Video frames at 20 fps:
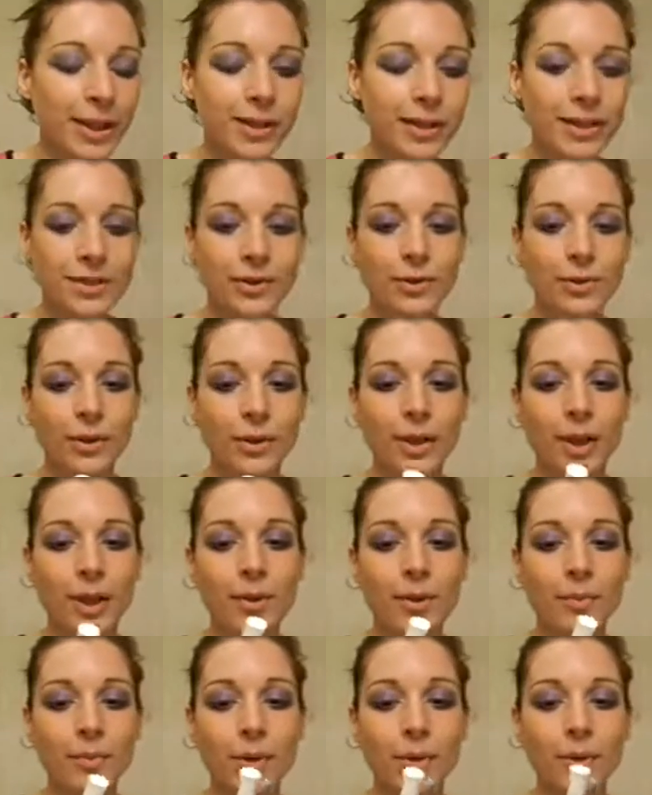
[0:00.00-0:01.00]
up on my
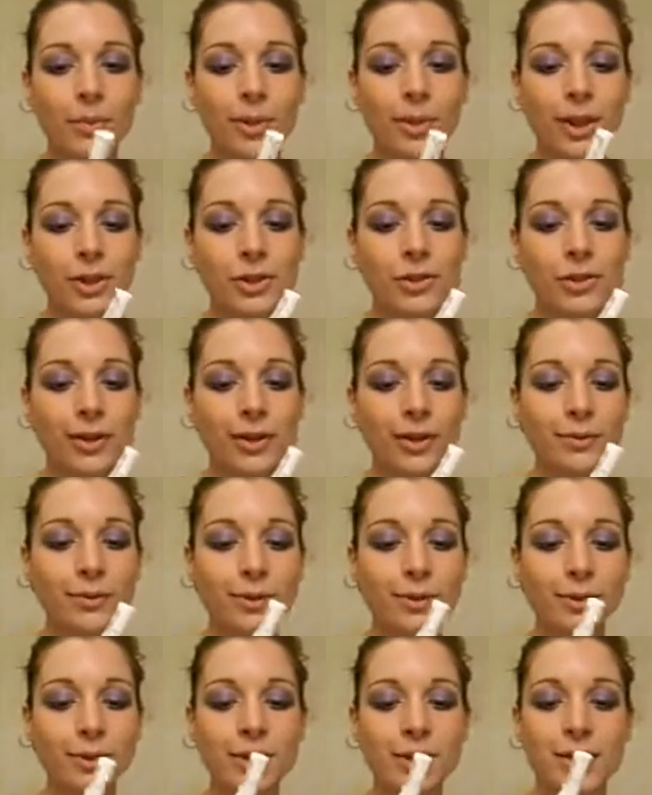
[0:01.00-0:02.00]
travels,
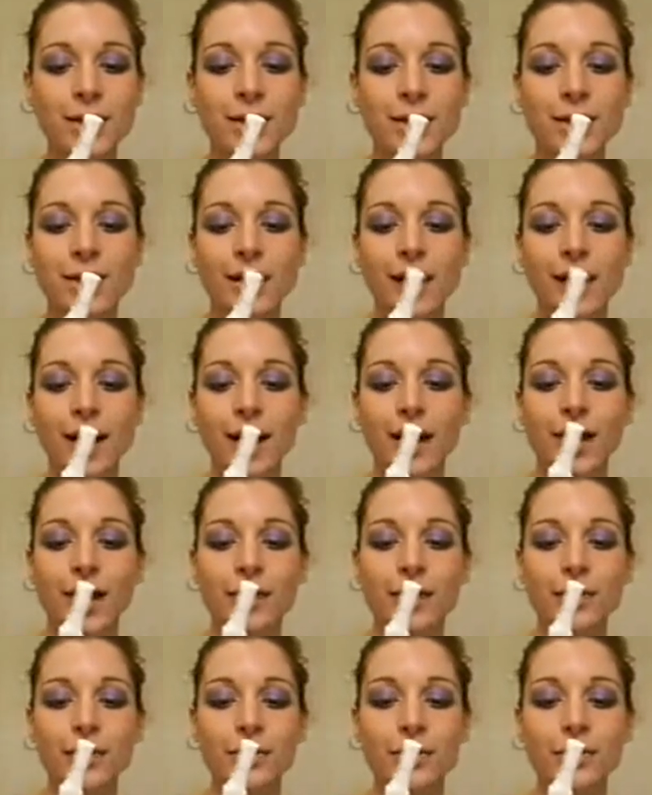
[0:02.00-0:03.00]
and it was
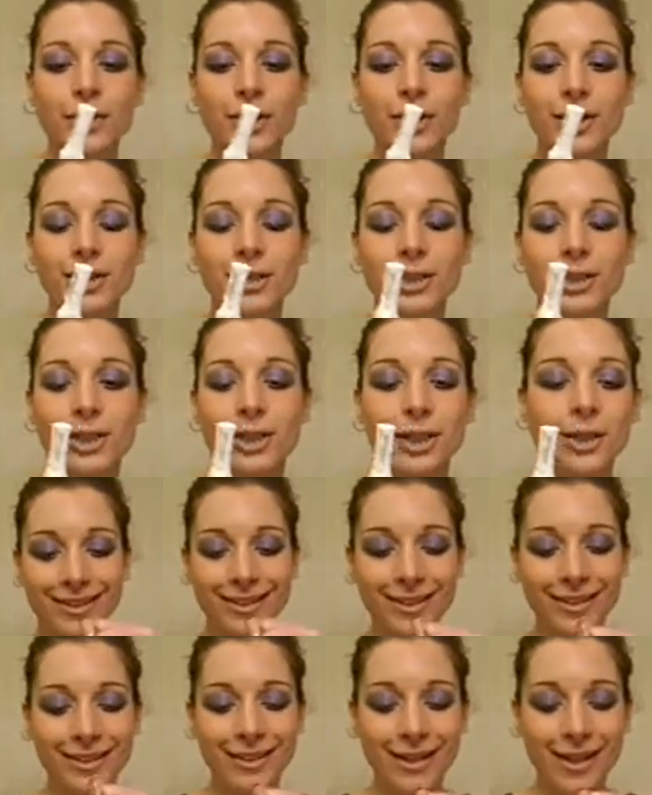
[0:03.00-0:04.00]
really cheap,
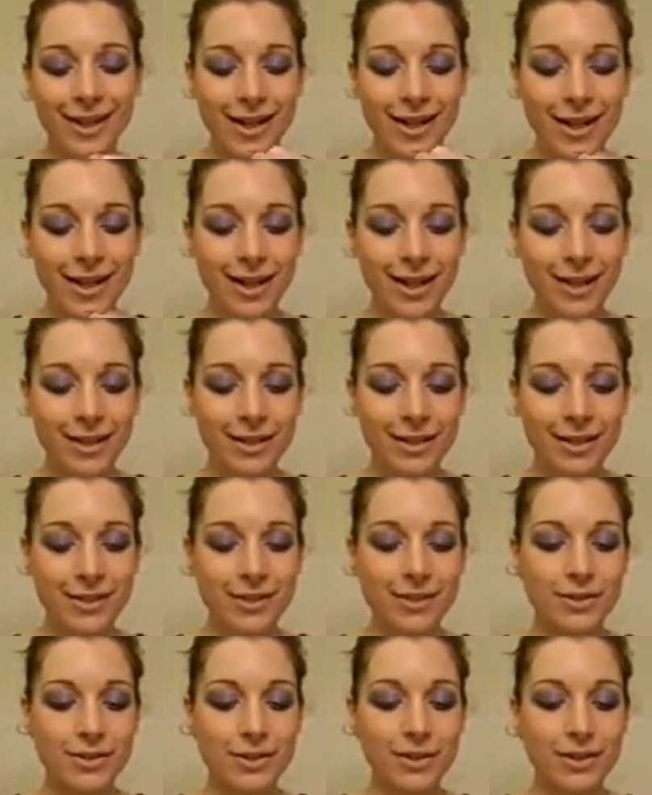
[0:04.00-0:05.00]
and it's got
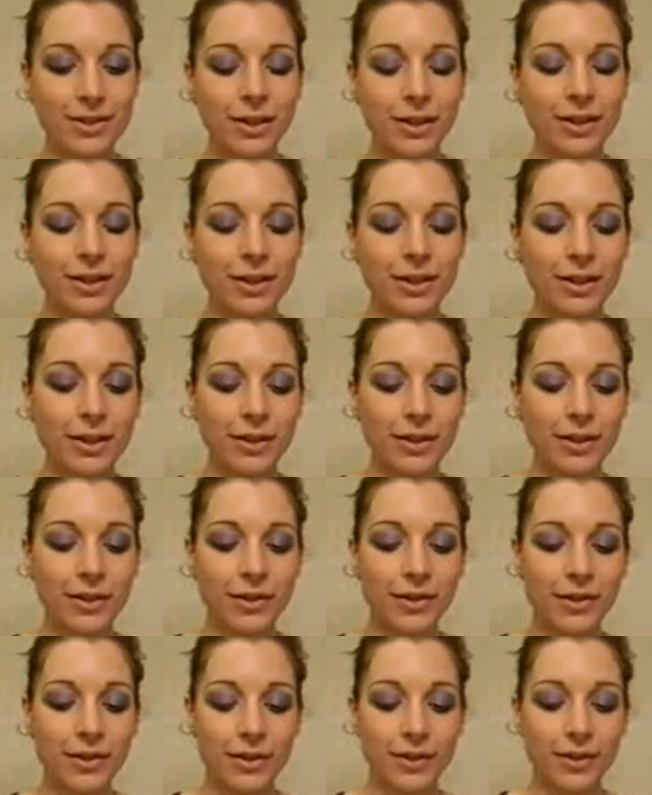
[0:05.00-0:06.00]
a nice
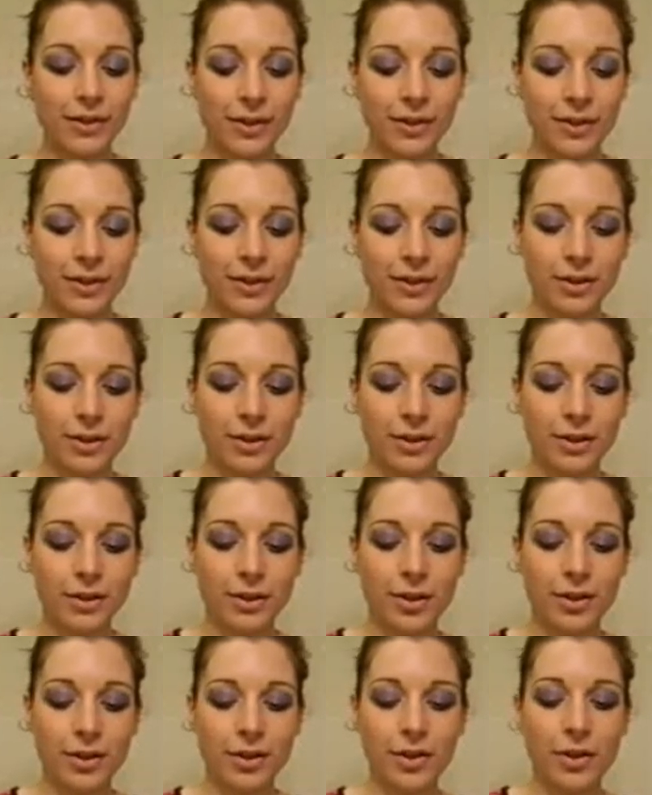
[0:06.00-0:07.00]

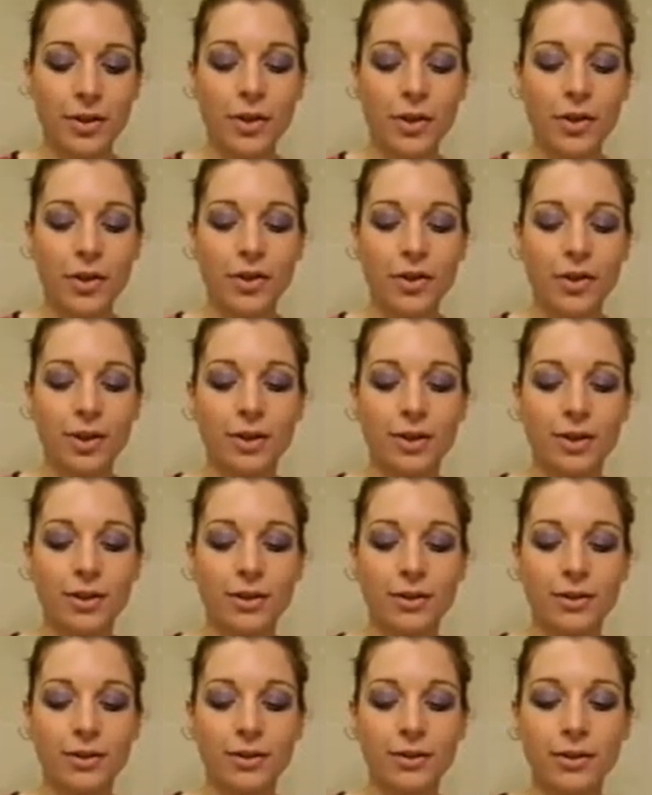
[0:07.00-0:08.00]
thin
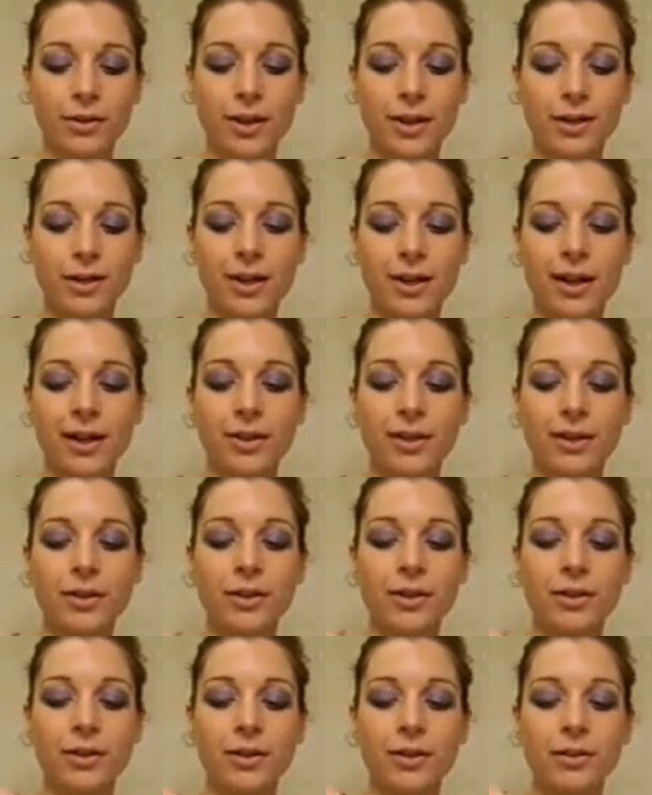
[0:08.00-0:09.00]
like nail art
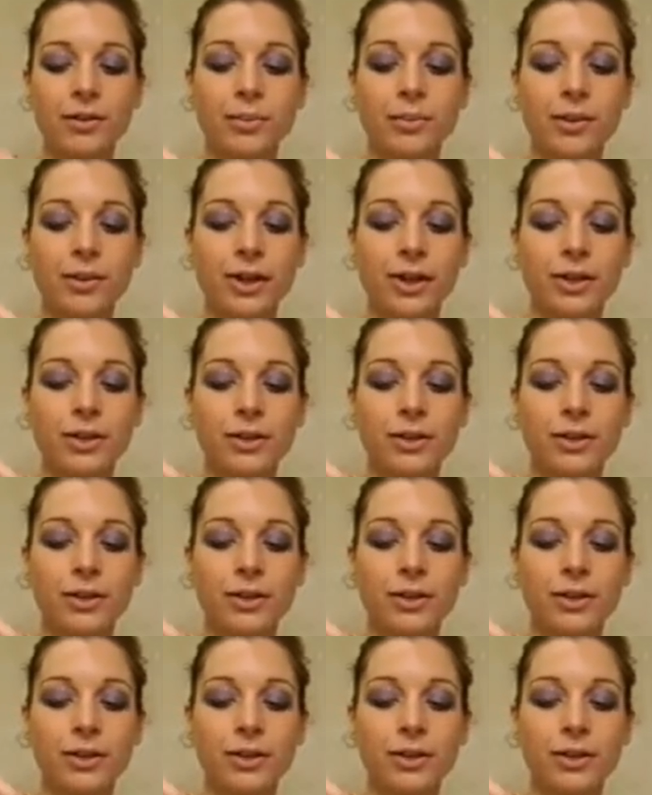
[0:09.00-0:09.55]
brush,